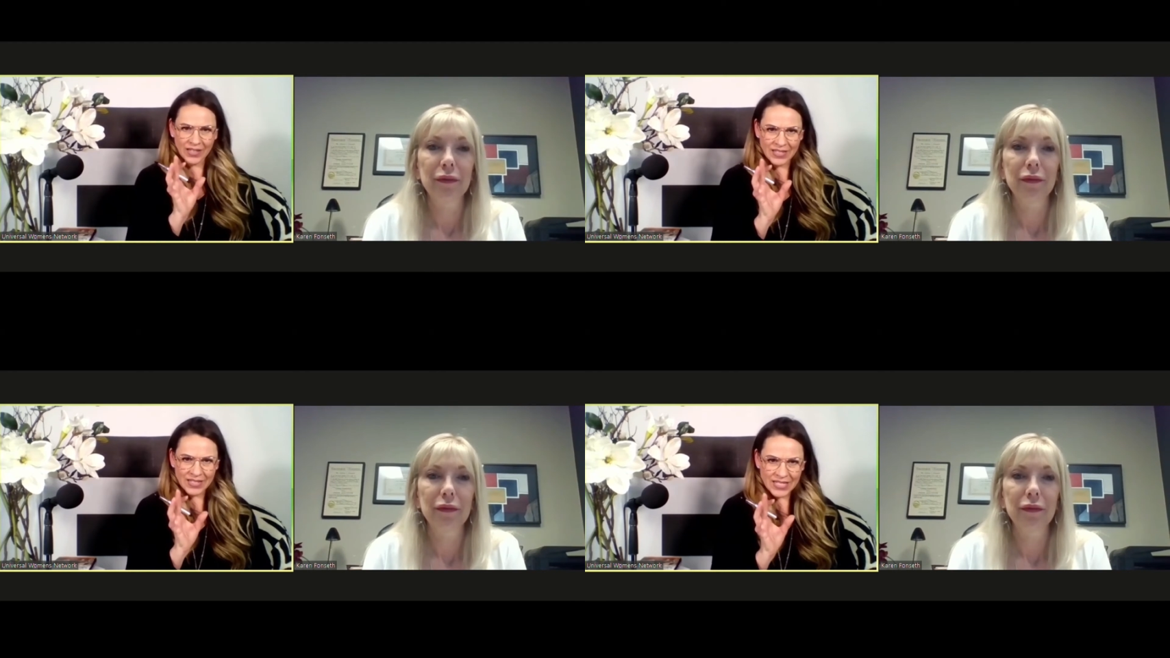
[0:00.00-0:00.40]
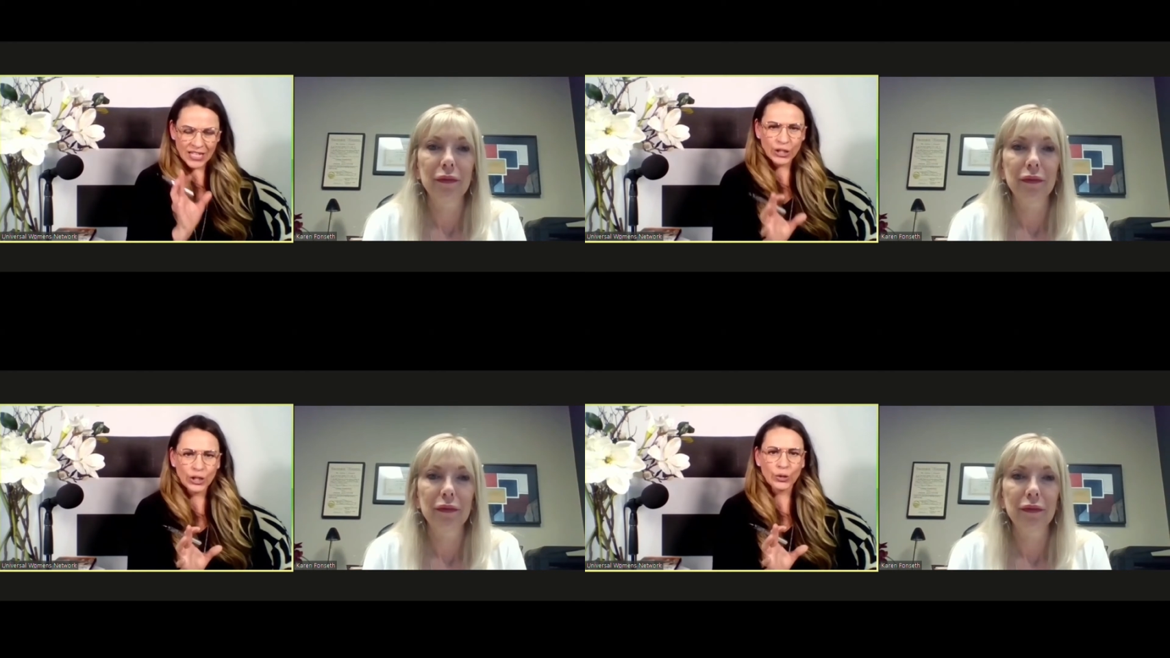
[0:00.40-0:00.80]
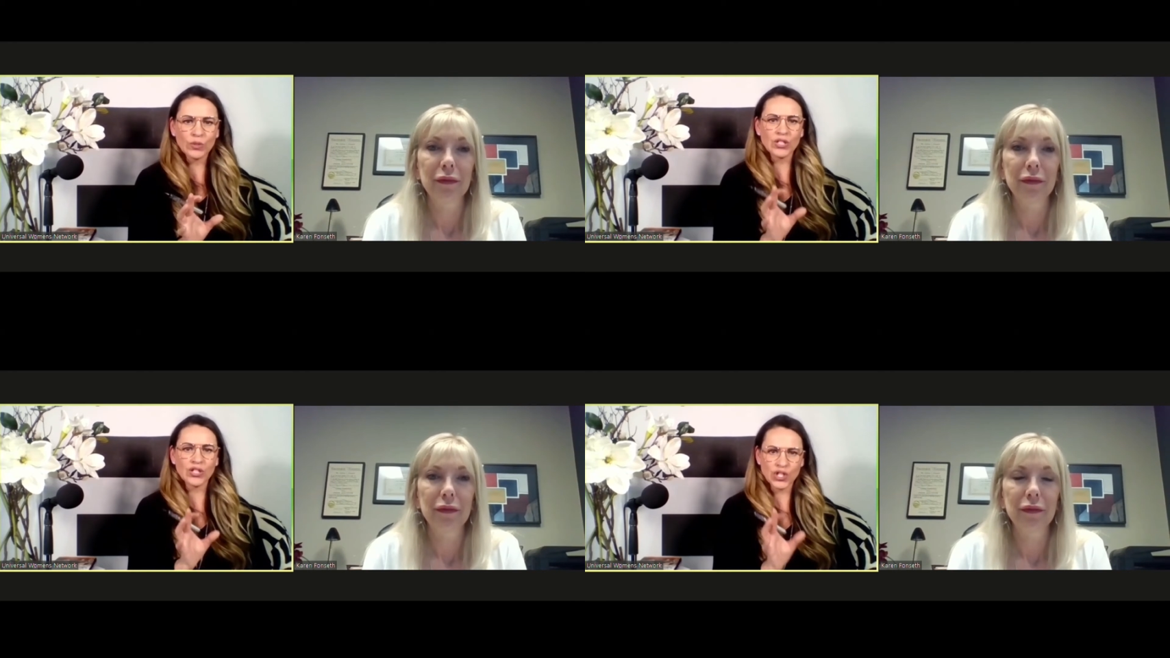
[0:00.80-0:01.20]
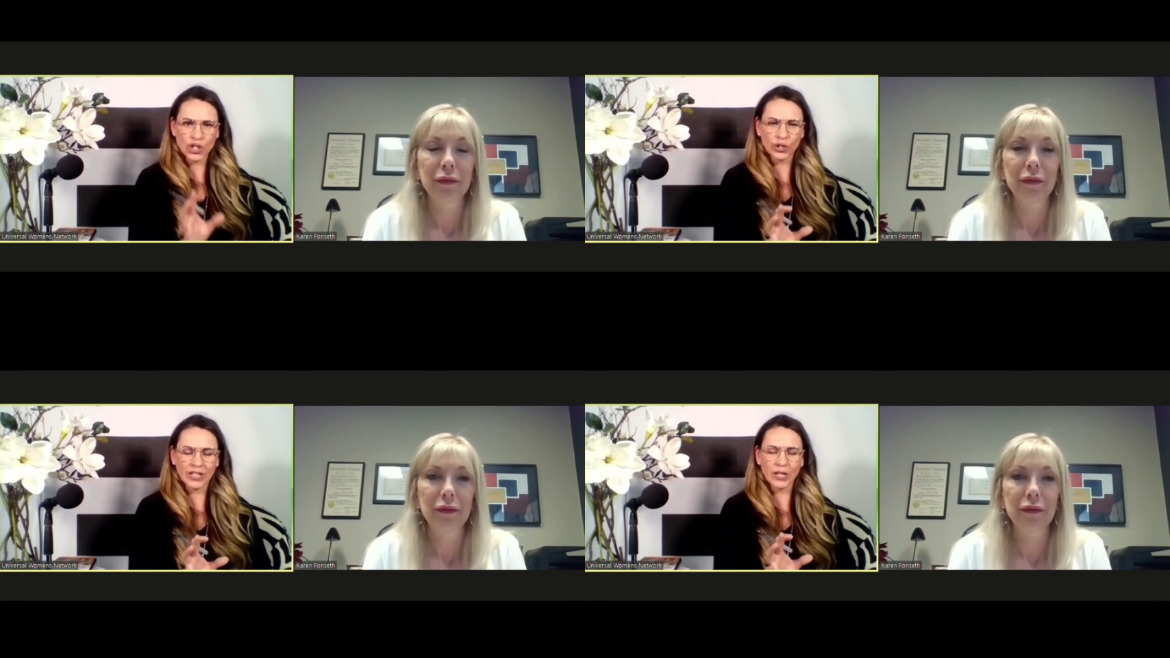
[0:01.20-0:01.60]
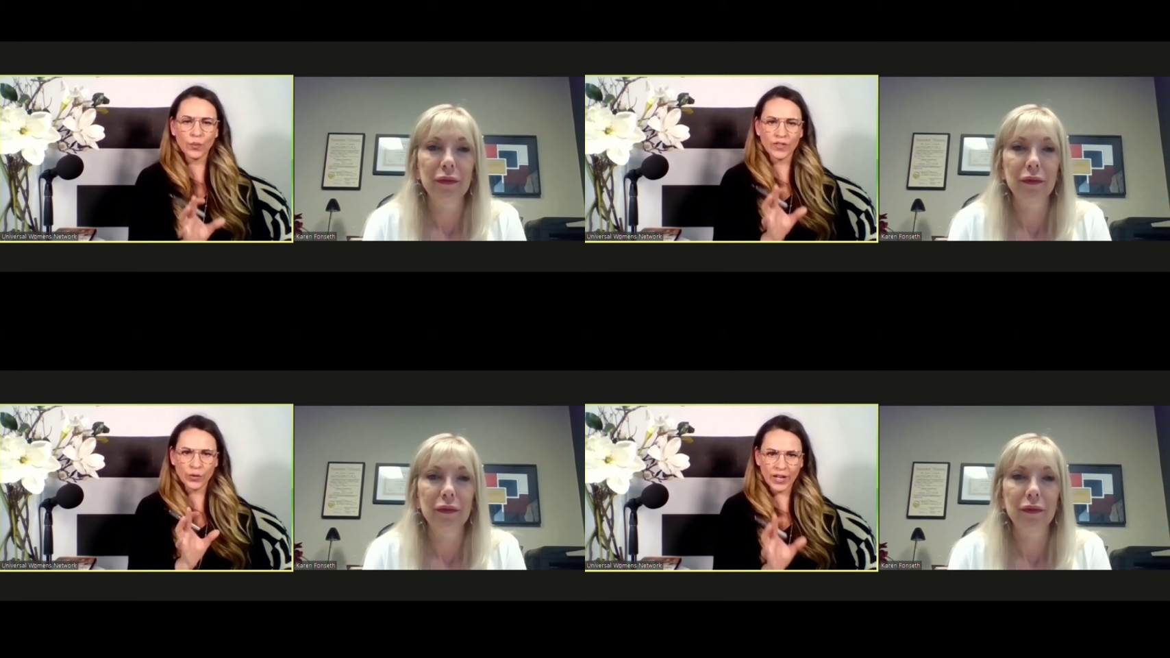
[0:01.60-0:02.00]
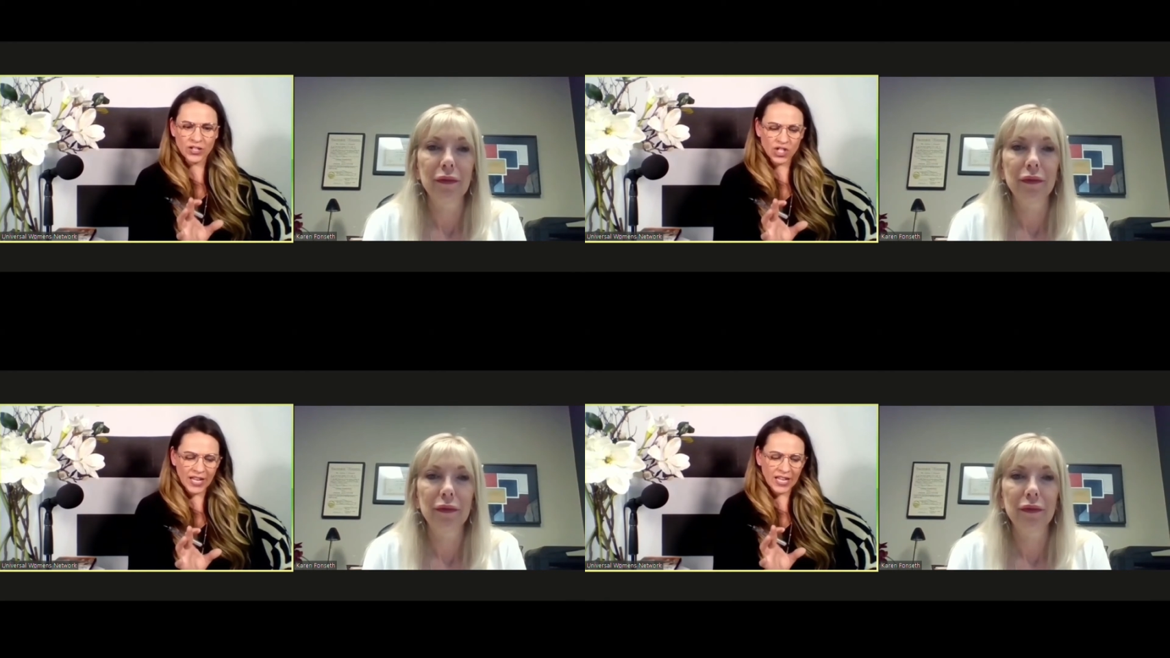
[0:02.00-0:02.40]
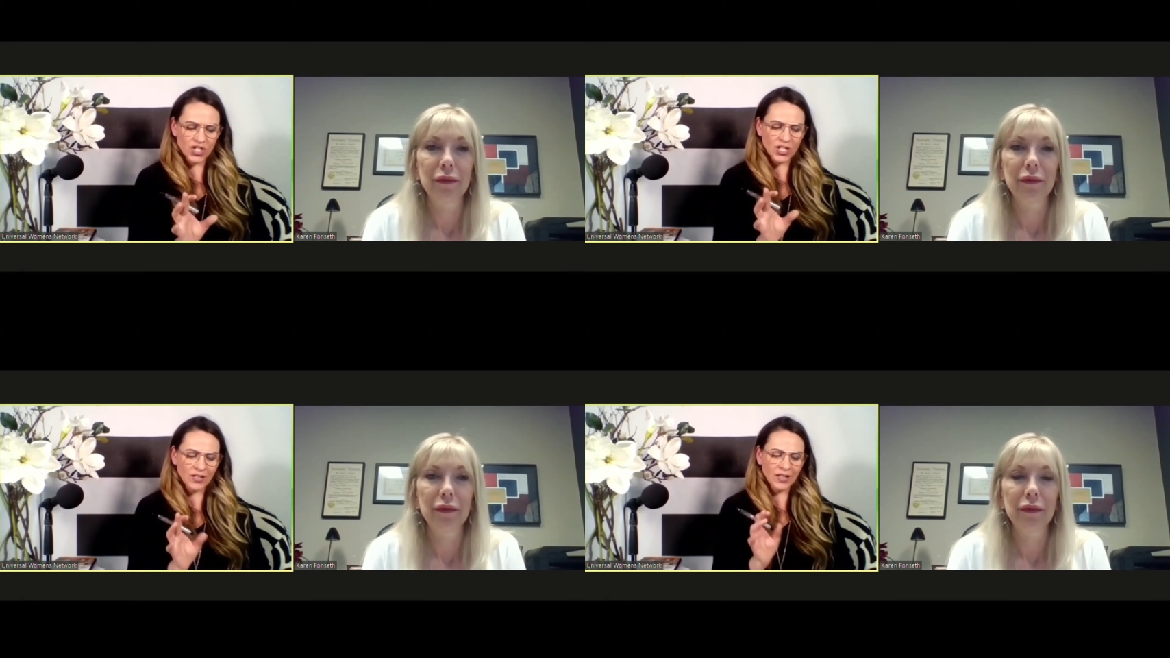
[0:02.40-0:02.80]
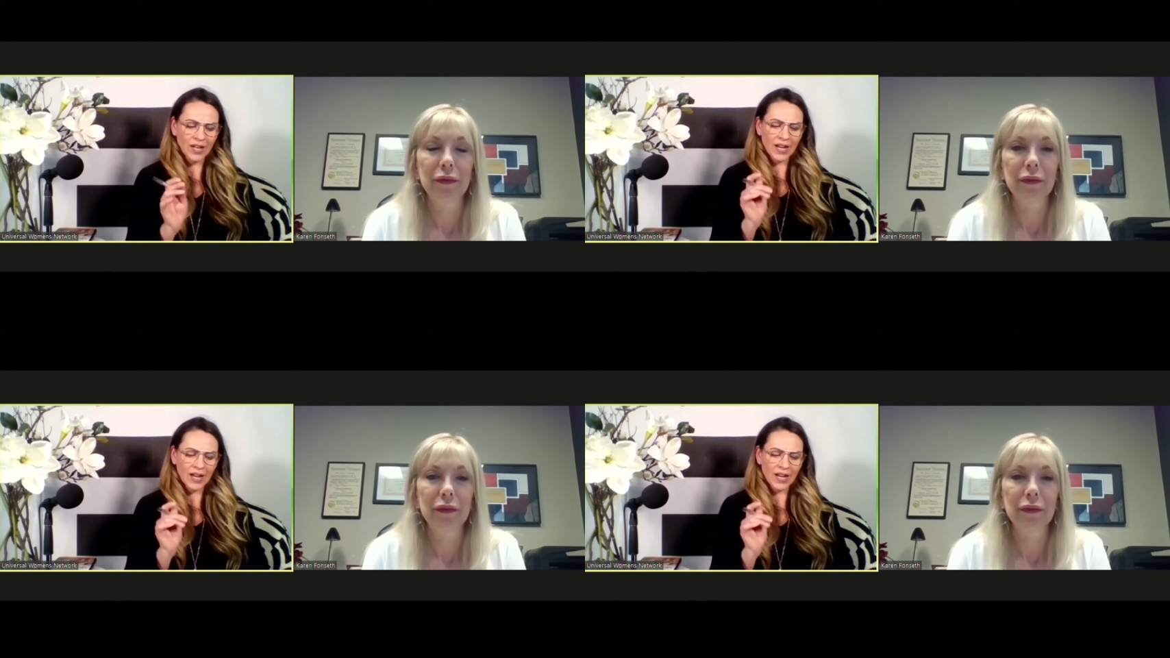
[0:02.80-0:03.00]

Speaker 1: continued journey with your education.